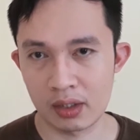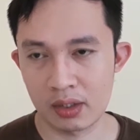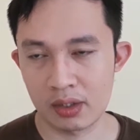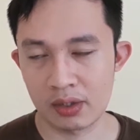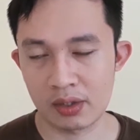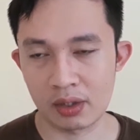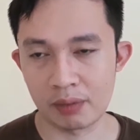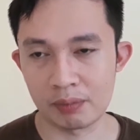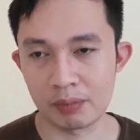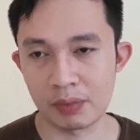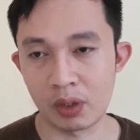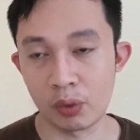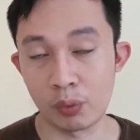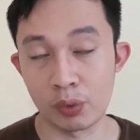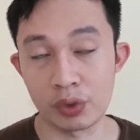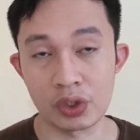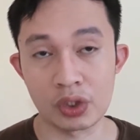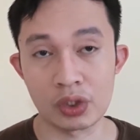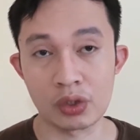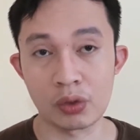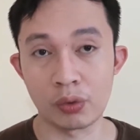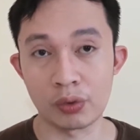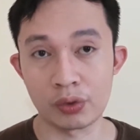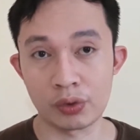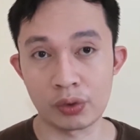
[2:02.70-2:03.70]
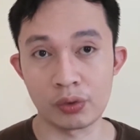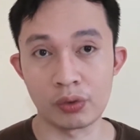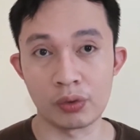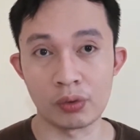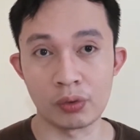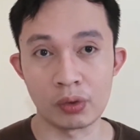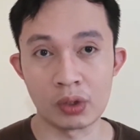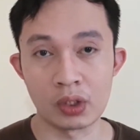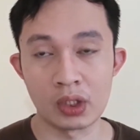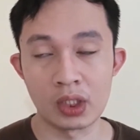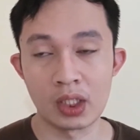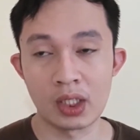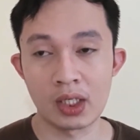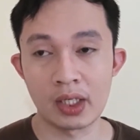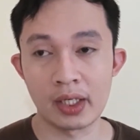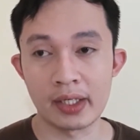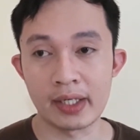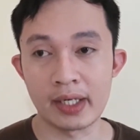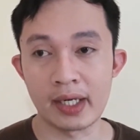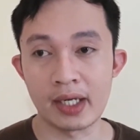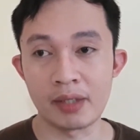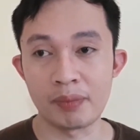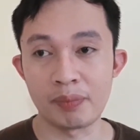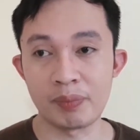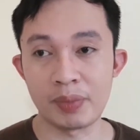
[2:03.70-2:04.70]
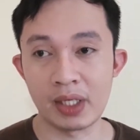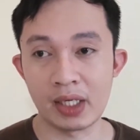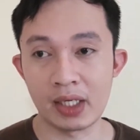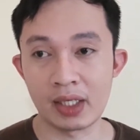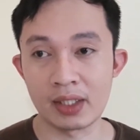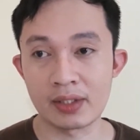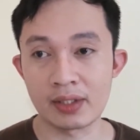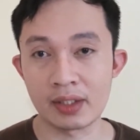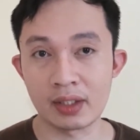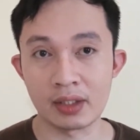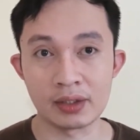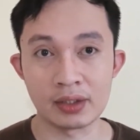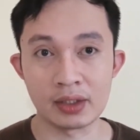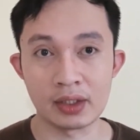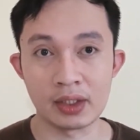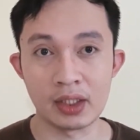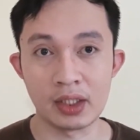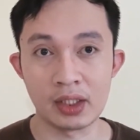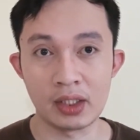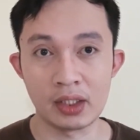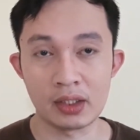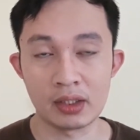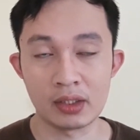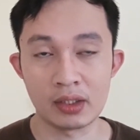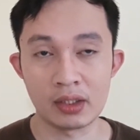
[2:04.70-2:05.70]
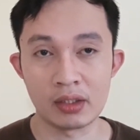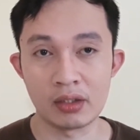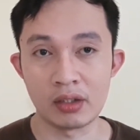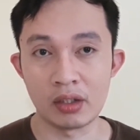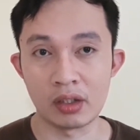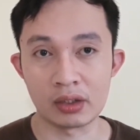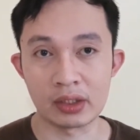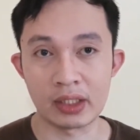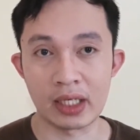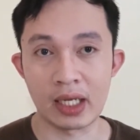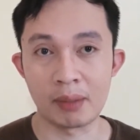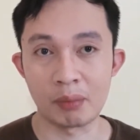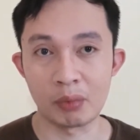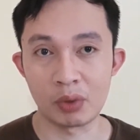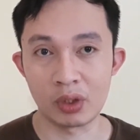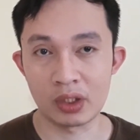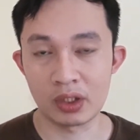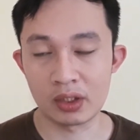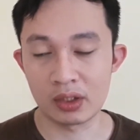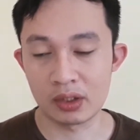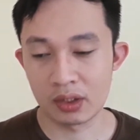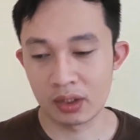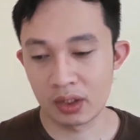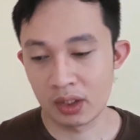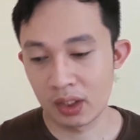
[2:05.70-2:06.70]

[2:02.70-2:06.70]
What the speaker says: something, which is also an IPS LCD, not an AMOLED.